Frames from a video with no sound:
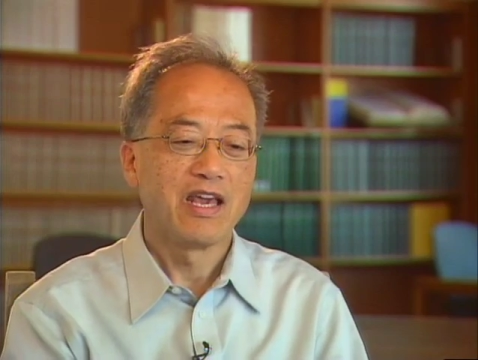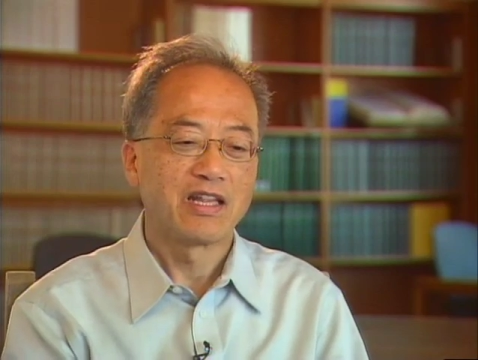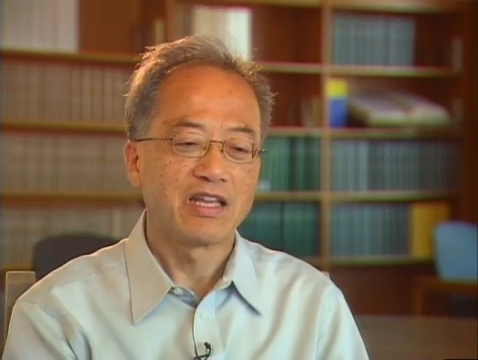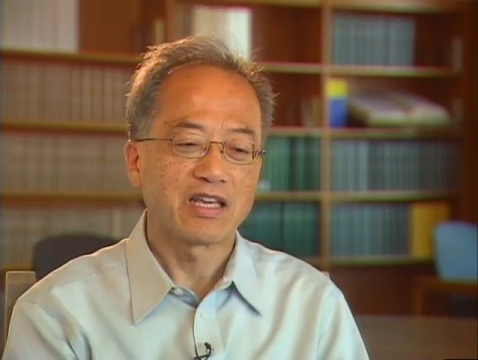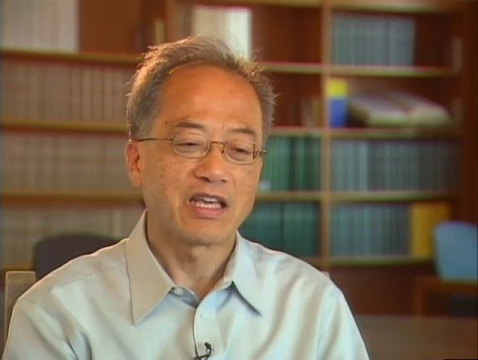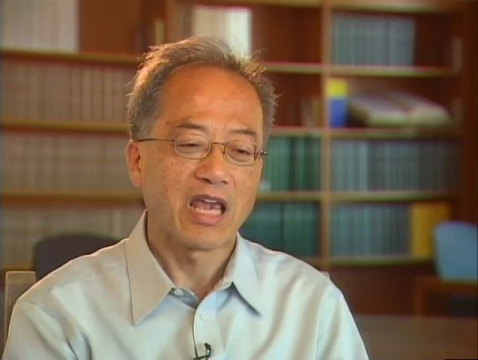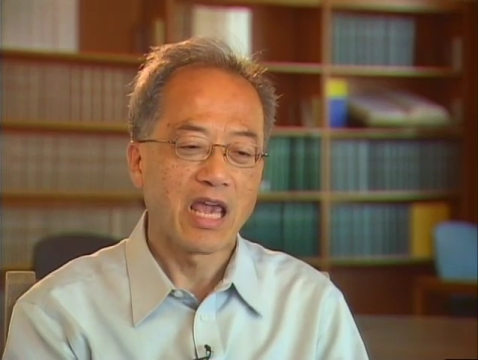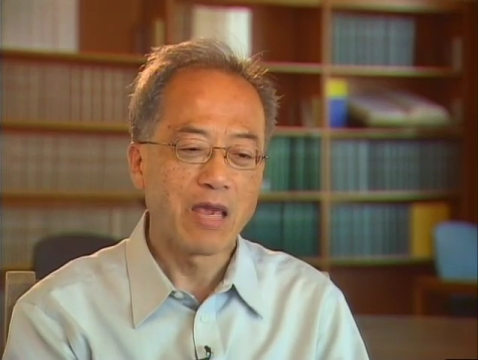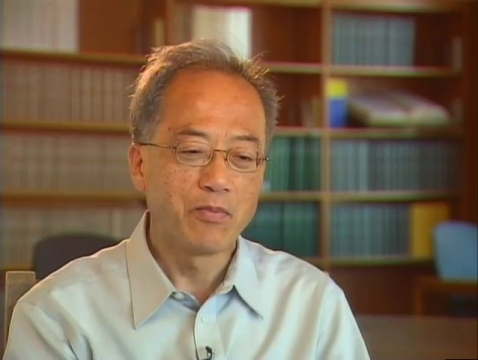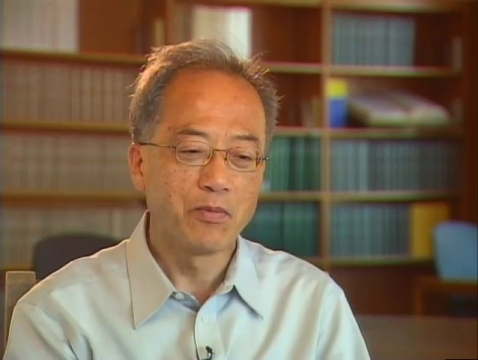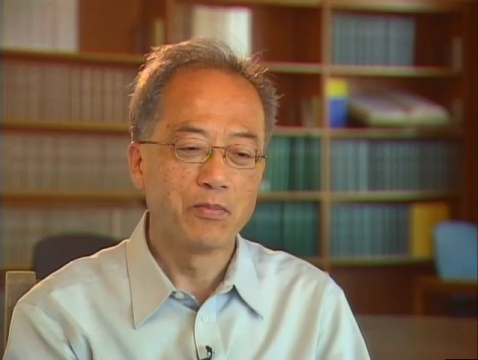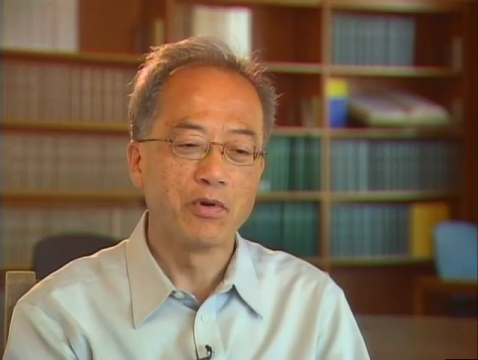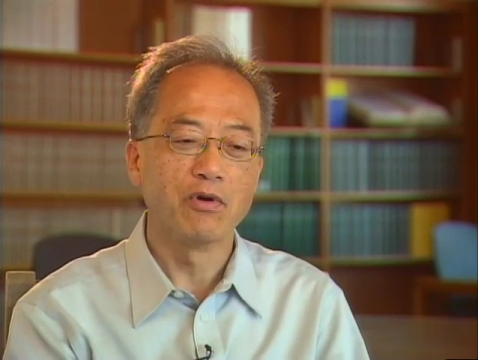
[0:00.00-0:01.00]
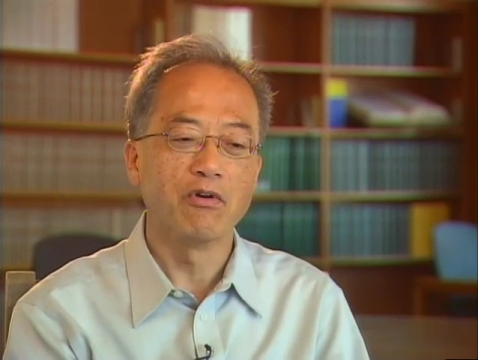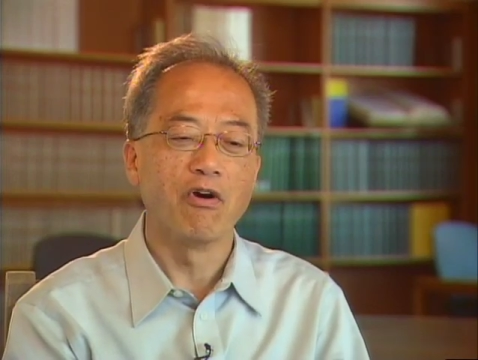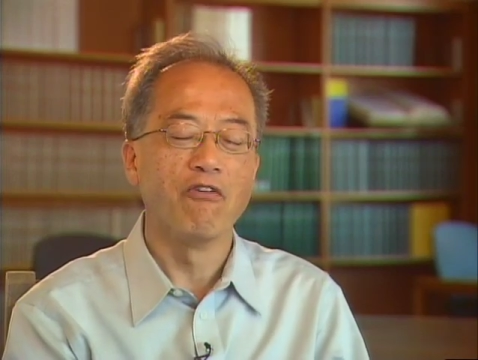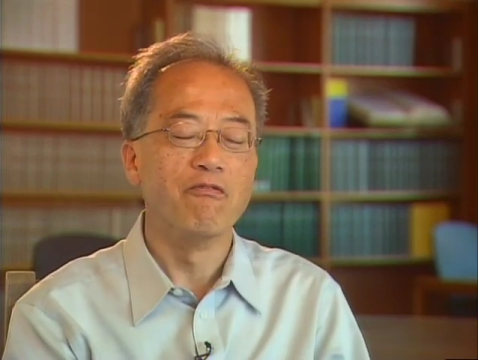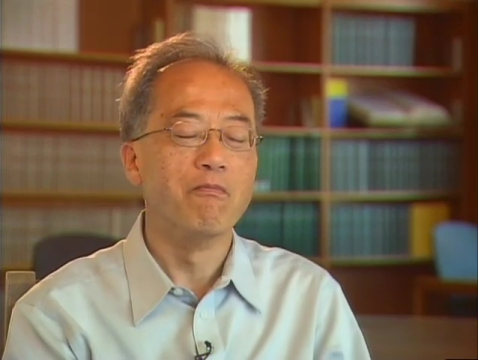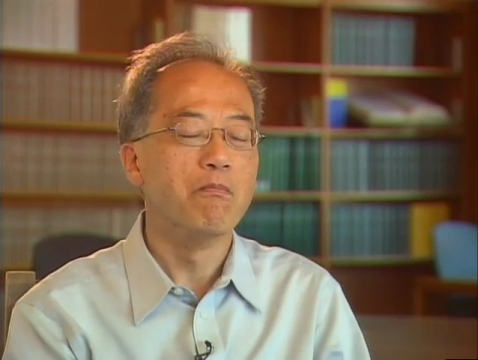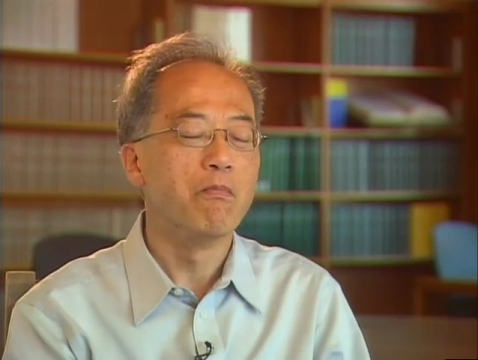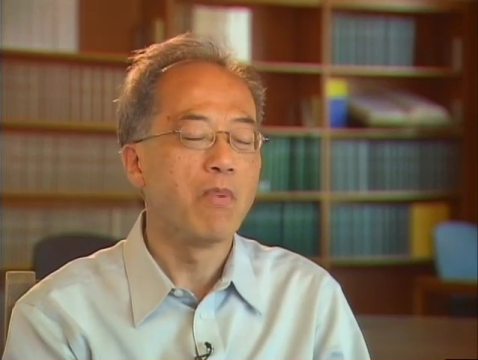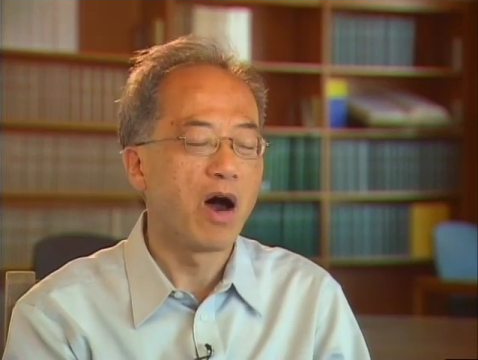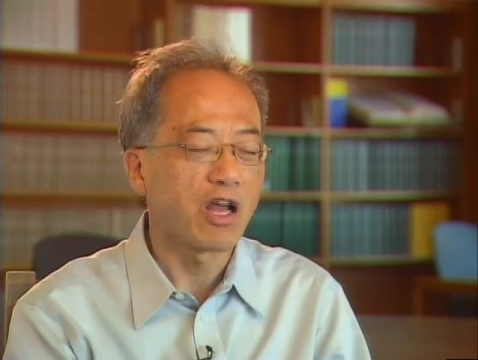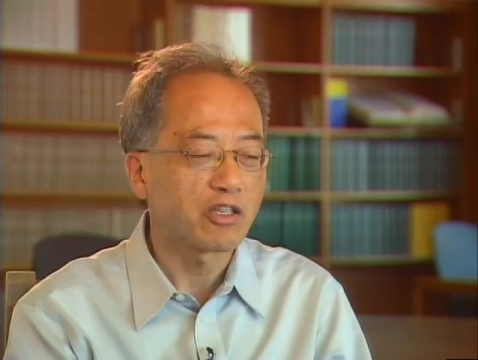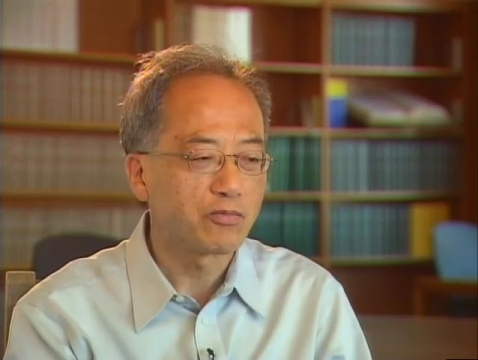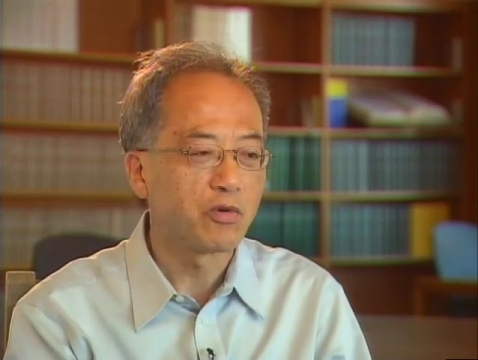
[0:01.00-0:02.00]
they're capable of
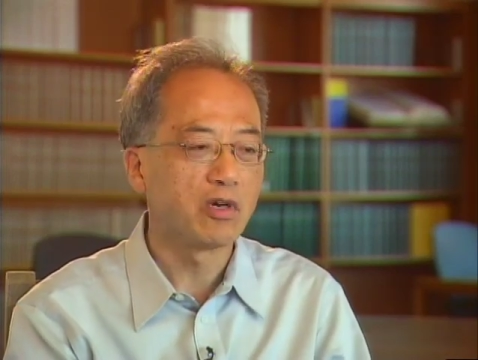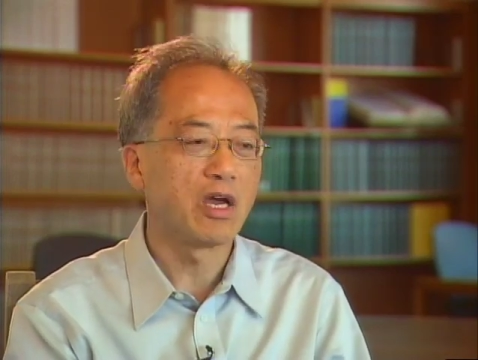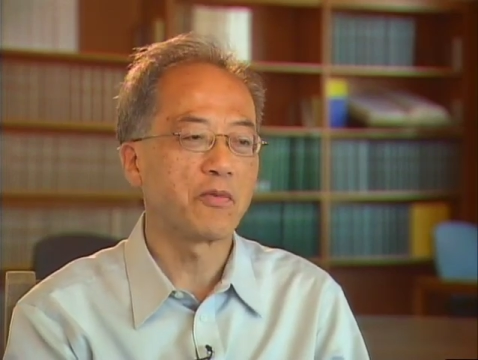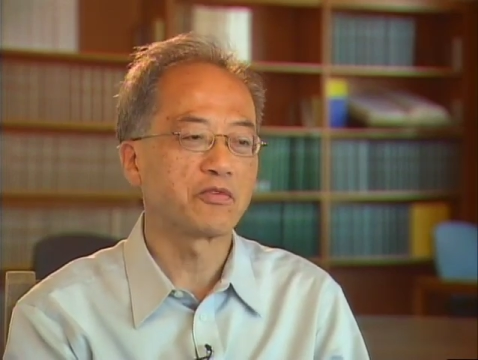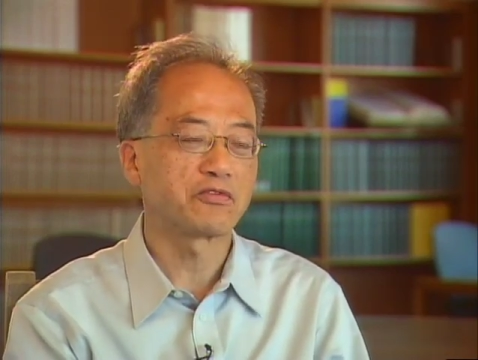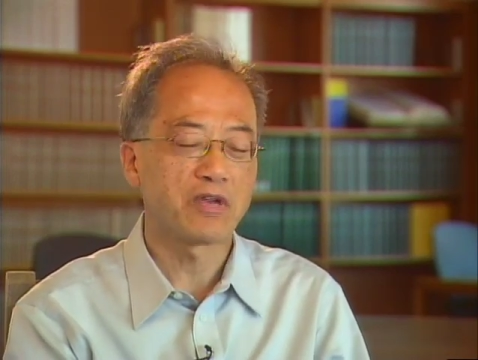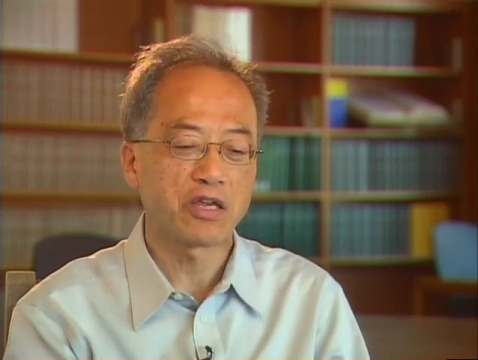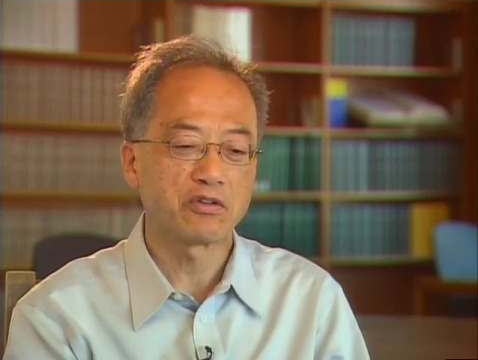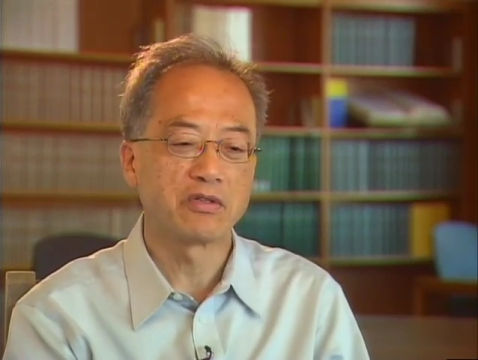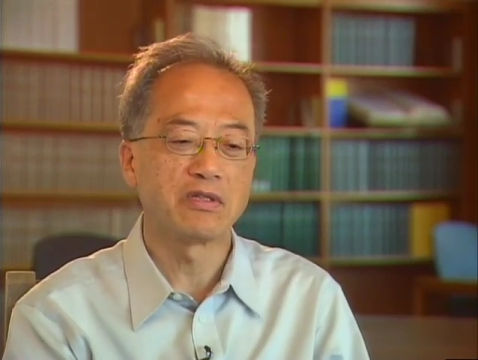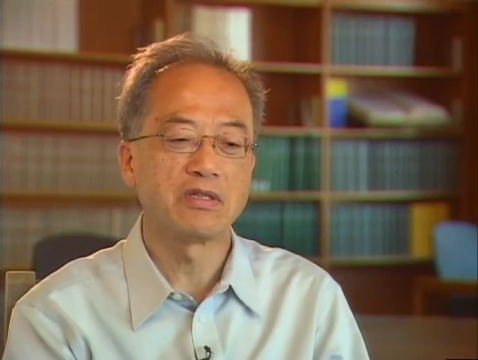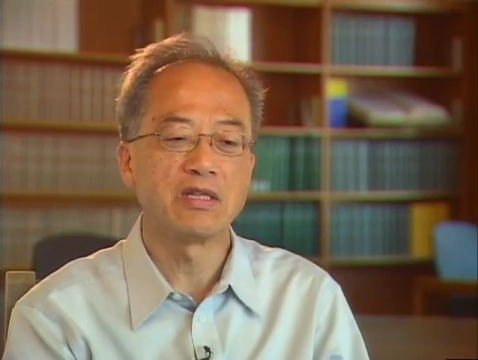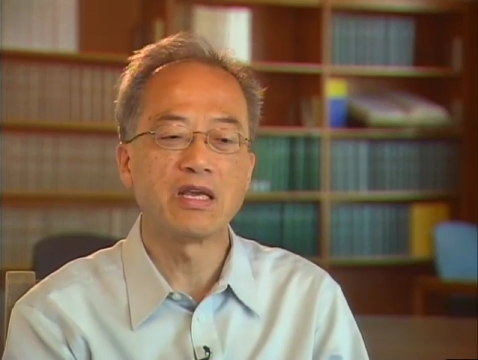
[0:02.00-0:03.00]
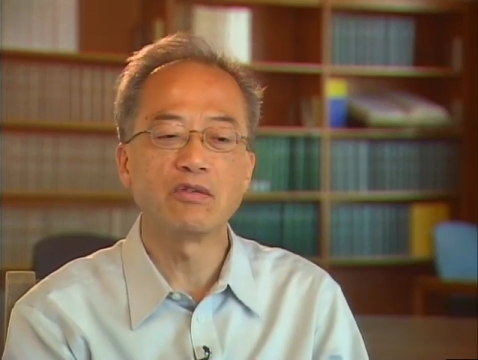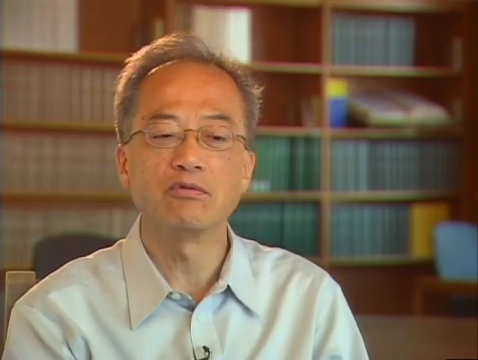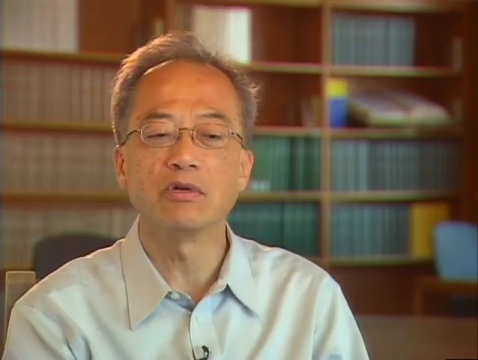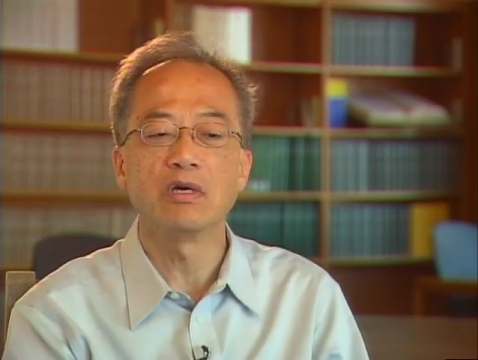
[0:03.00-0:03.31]
much more abstraction than you